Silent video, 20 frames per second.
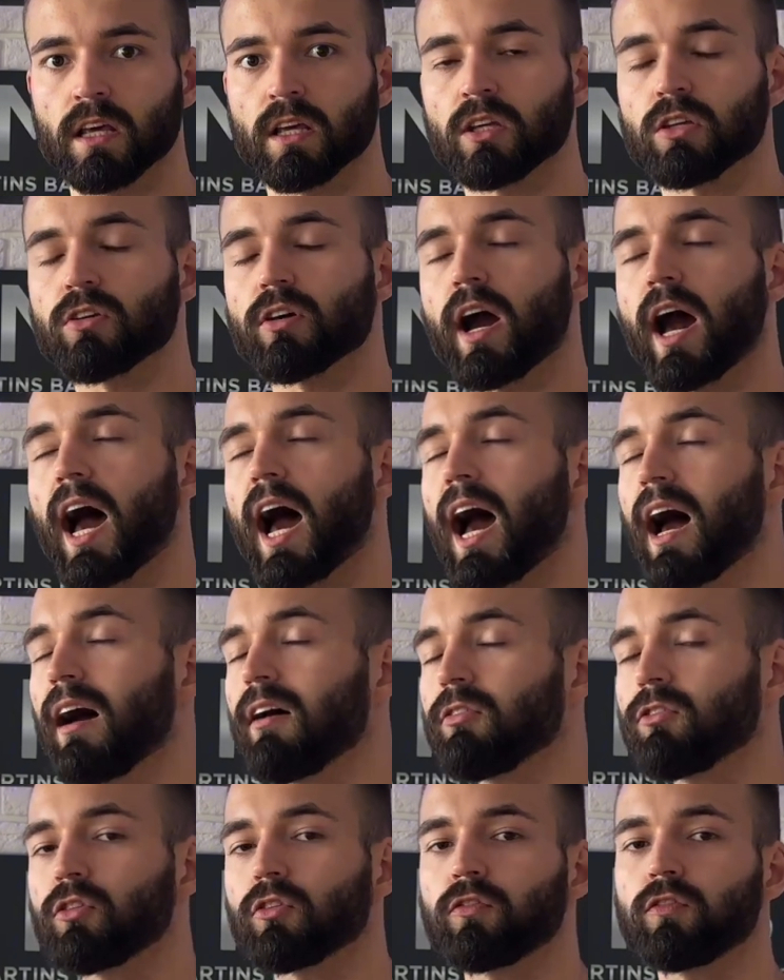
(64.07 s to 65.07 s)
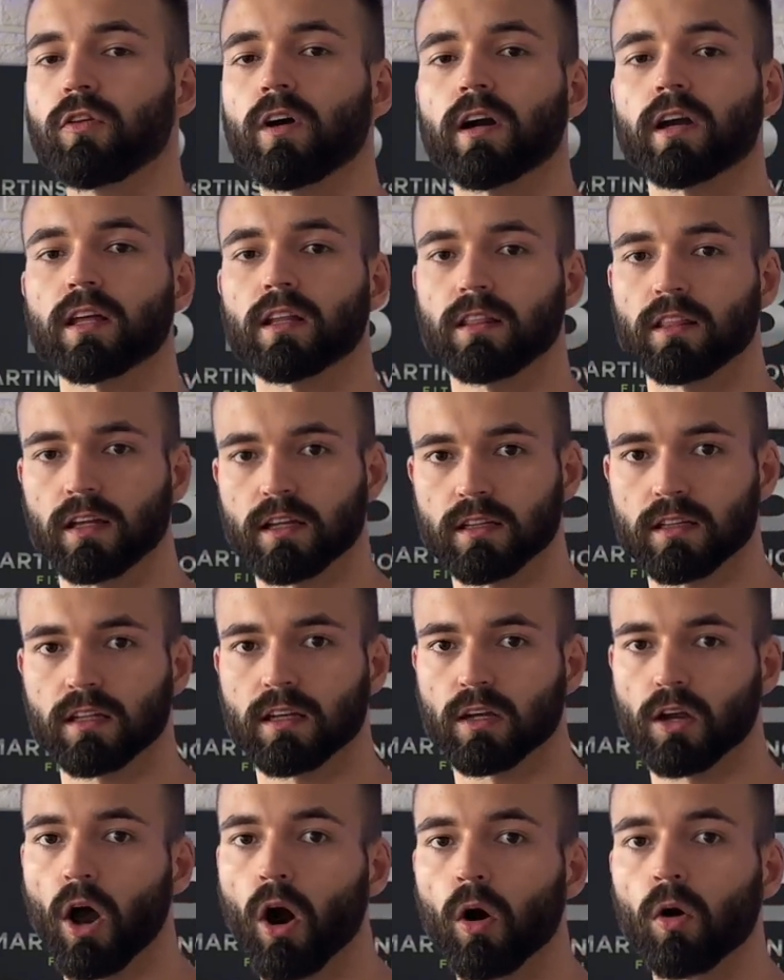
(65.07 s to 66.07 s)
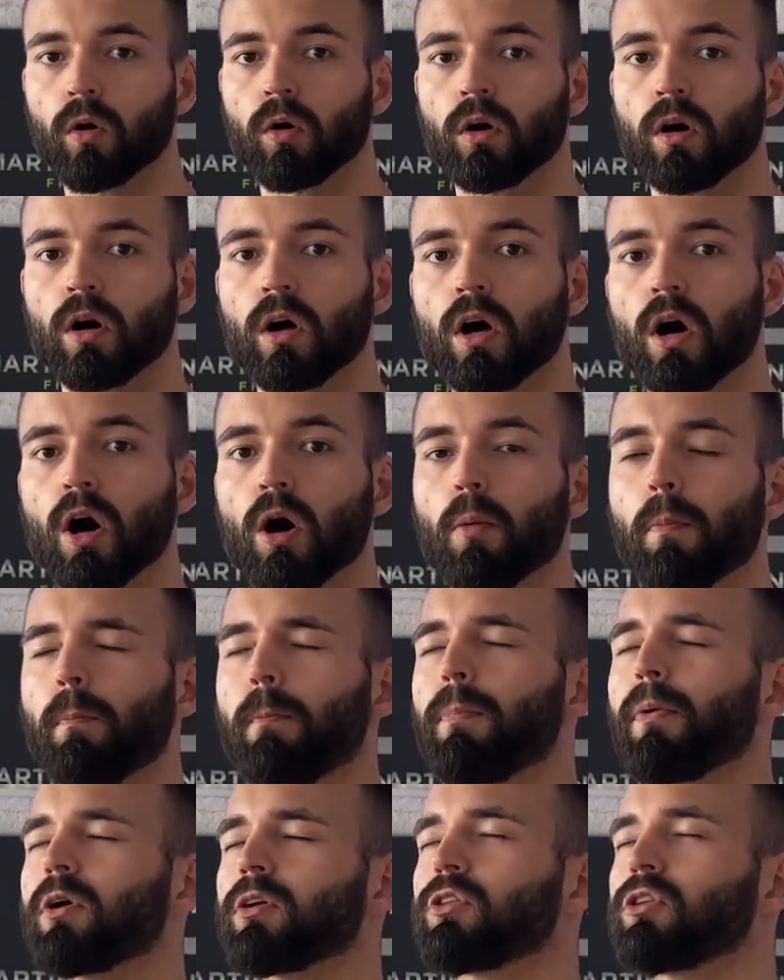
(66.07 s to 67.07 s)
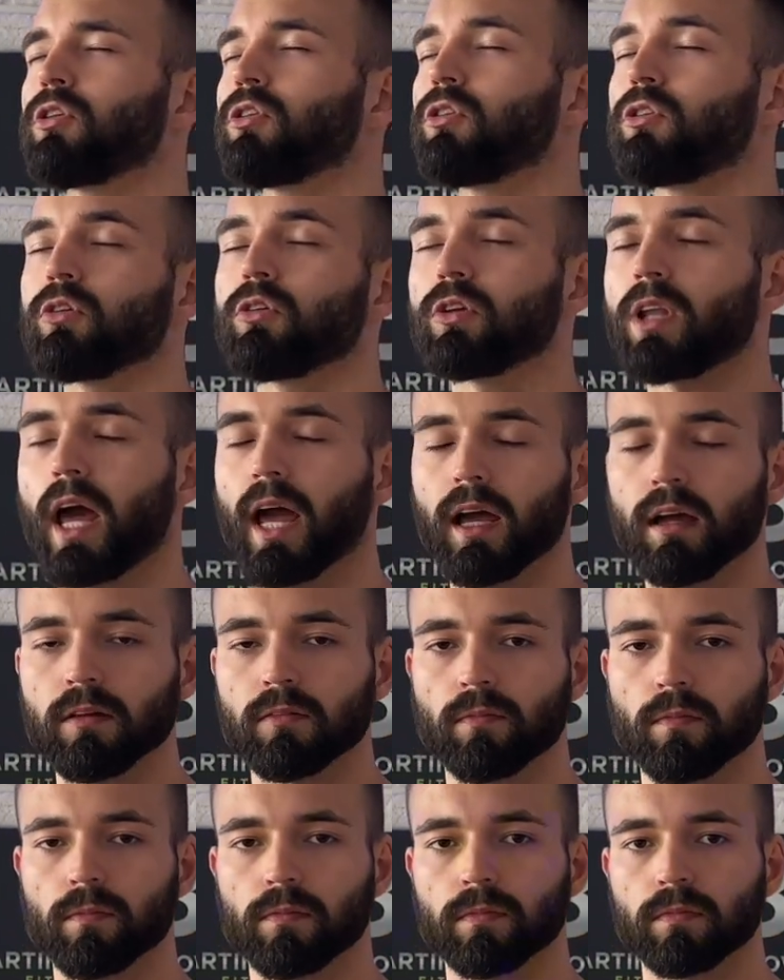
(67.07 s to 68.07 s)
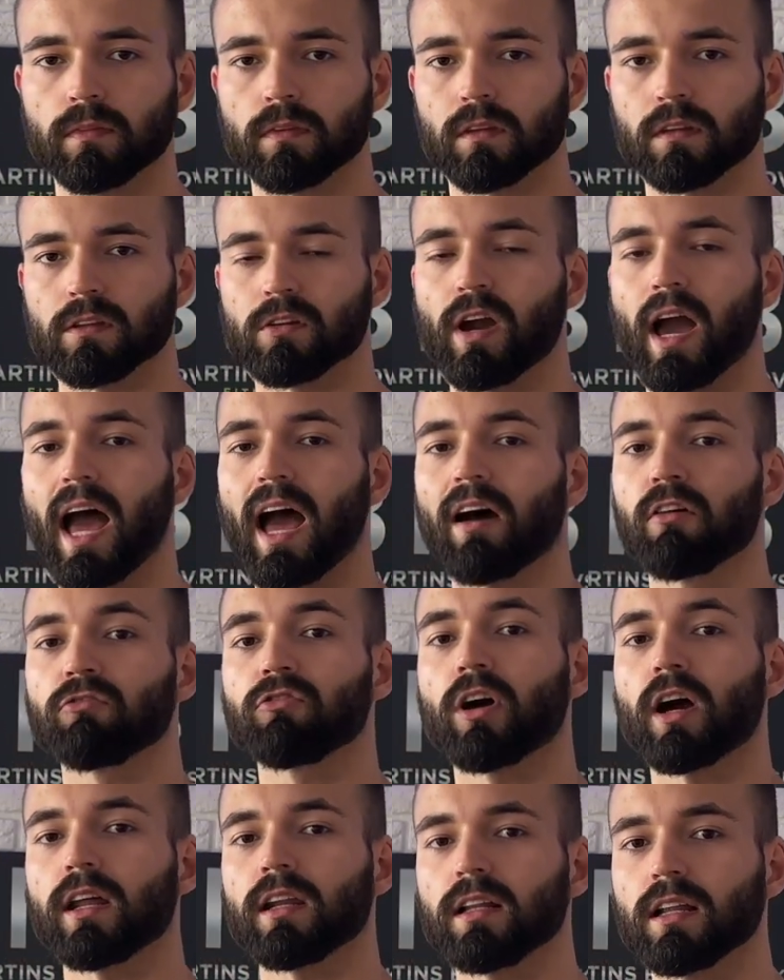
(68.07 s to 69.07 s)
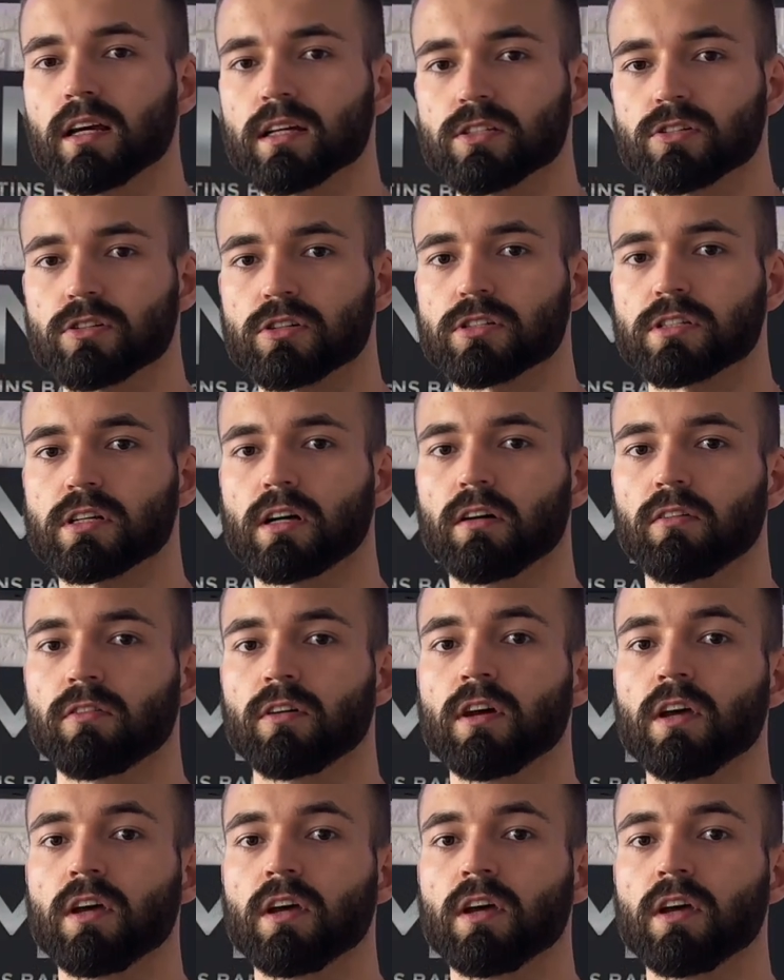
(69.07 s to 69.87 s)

You have to fucking let it go. But to do that, you have to analyze yourself.